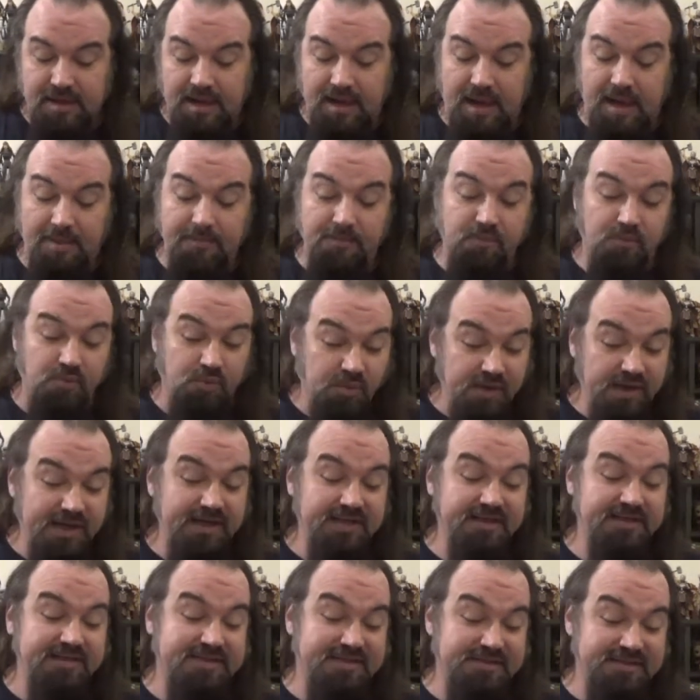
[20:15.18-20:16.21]
I'm
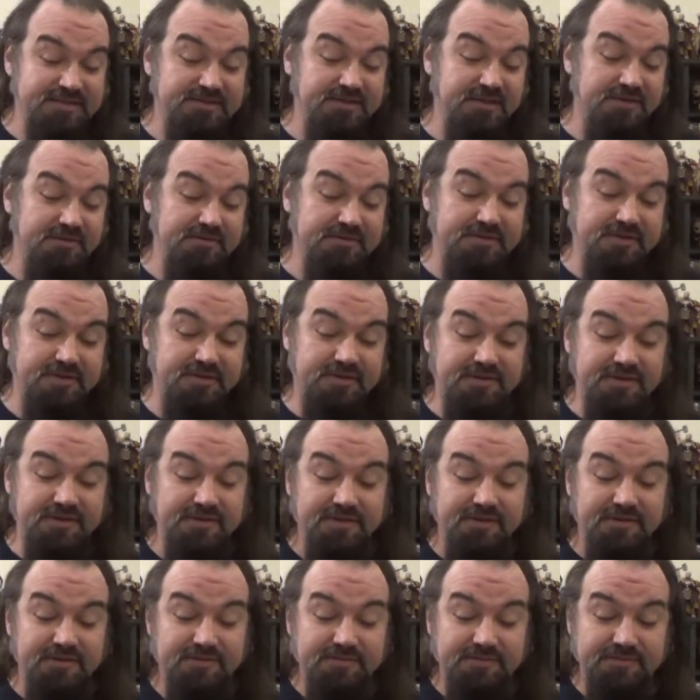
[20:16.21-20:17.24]
really stoked
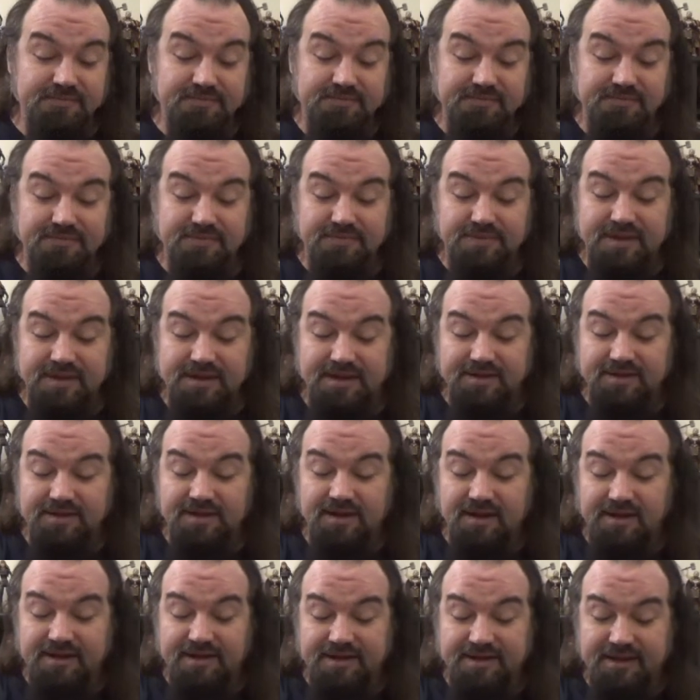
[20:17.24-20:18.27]
to read
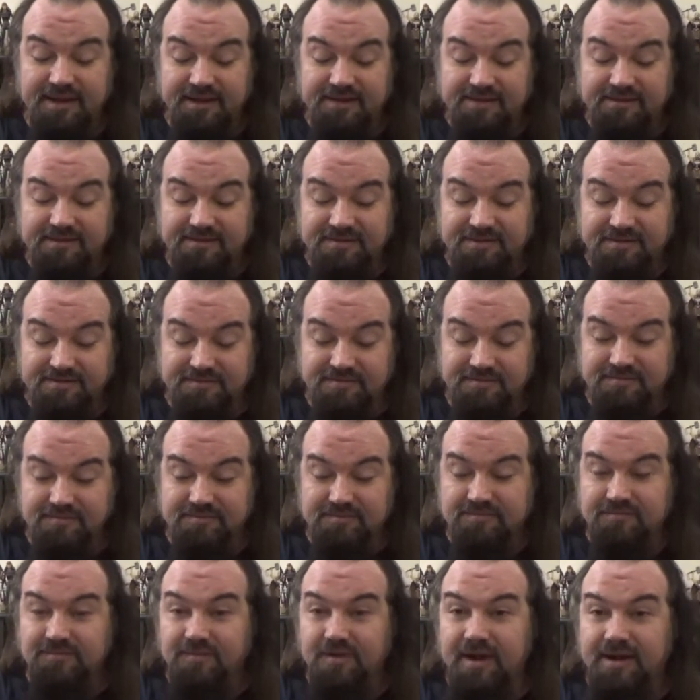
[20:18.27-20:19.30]
Donnie Cates
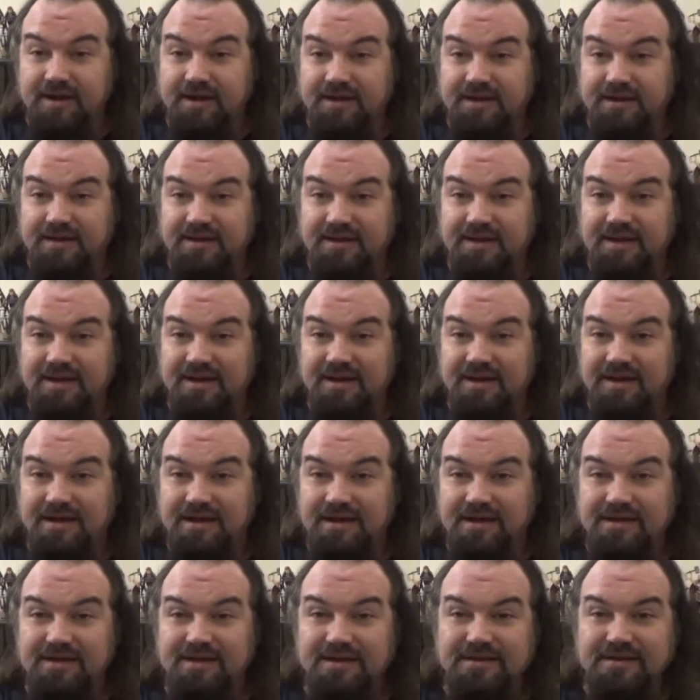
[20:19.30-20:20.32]
writing,
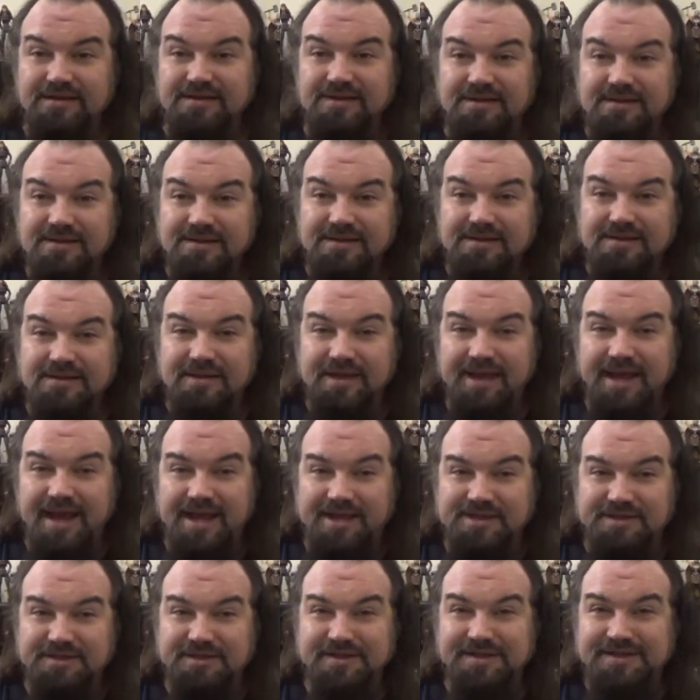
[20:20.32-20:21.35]

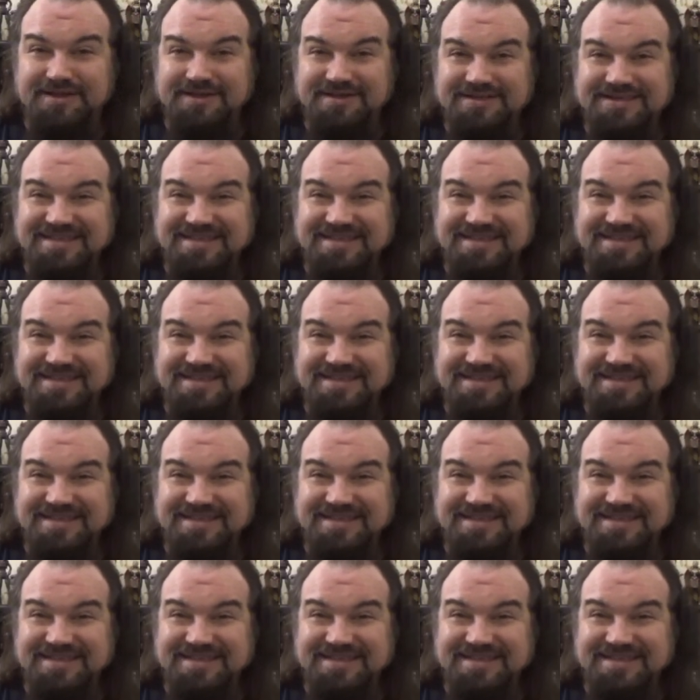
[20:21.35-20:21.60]
Angela.